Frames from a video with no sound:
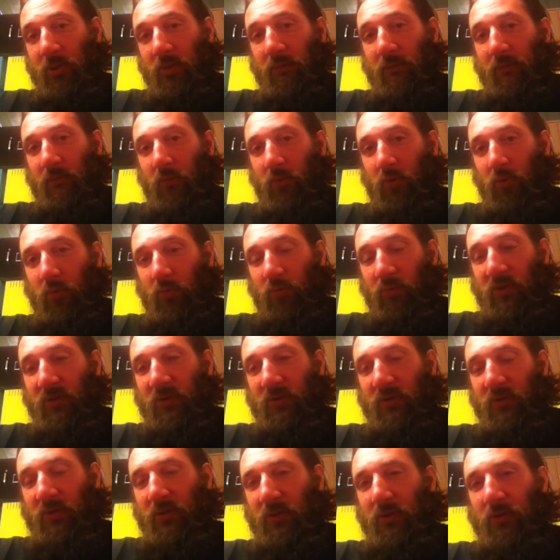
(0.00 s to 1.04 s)
for
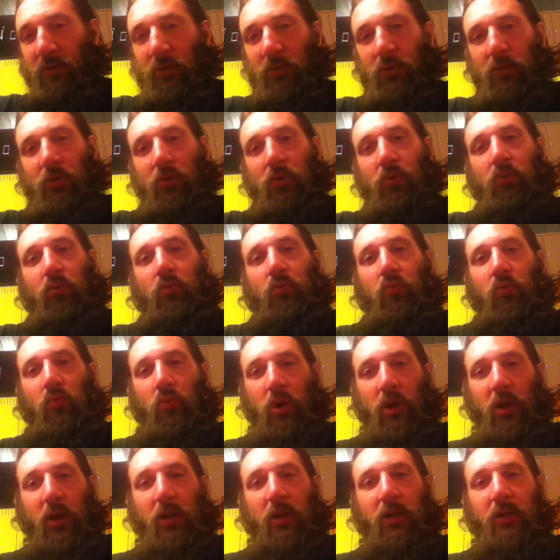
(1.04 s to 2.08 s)
reasons
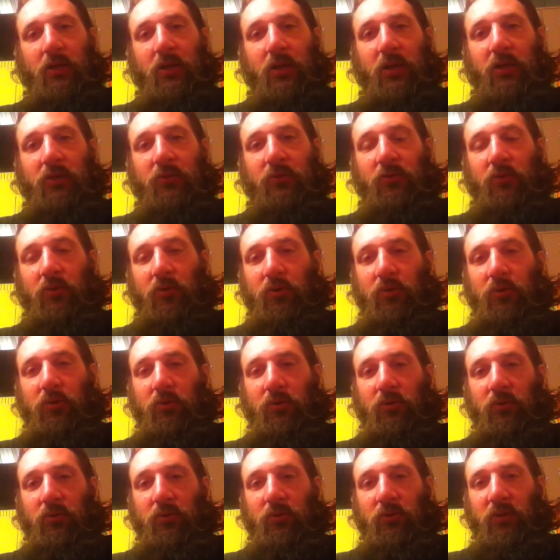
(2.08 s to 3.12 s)
why gang
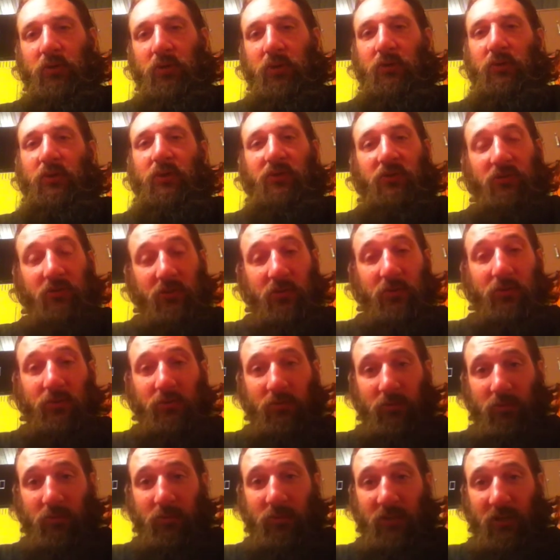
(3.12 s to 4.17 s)
stalkers, in this
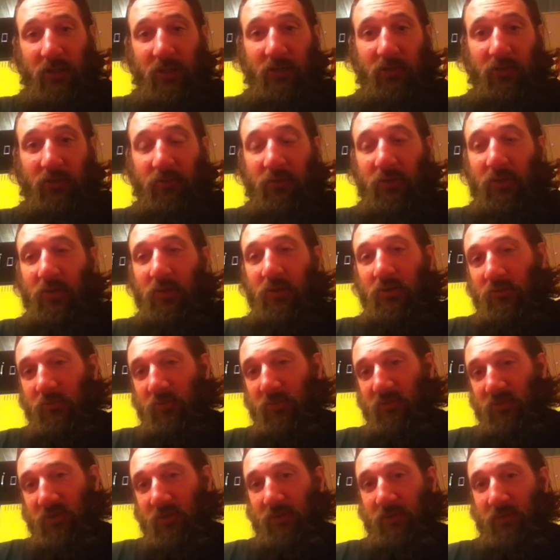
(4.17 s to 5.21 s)
case
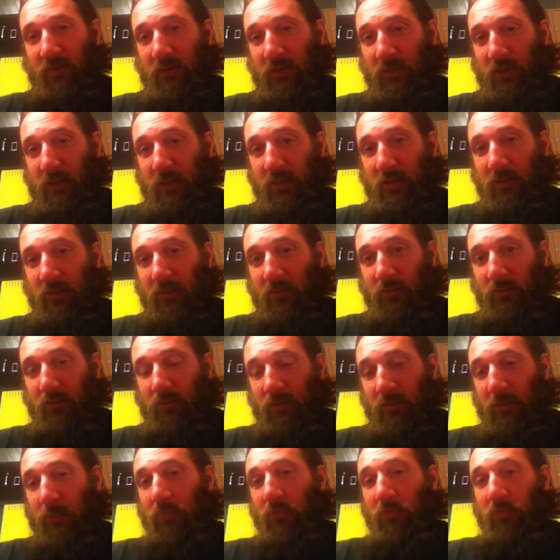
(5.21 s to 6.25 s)
specifically
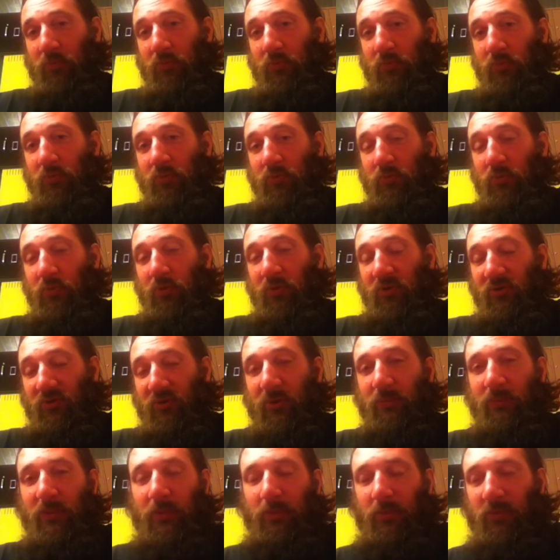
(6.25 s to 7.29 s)
people doing
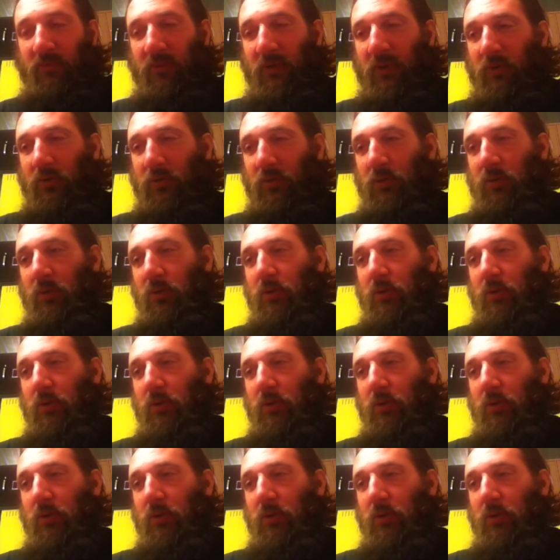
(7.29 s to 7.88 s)
sleep deprivation,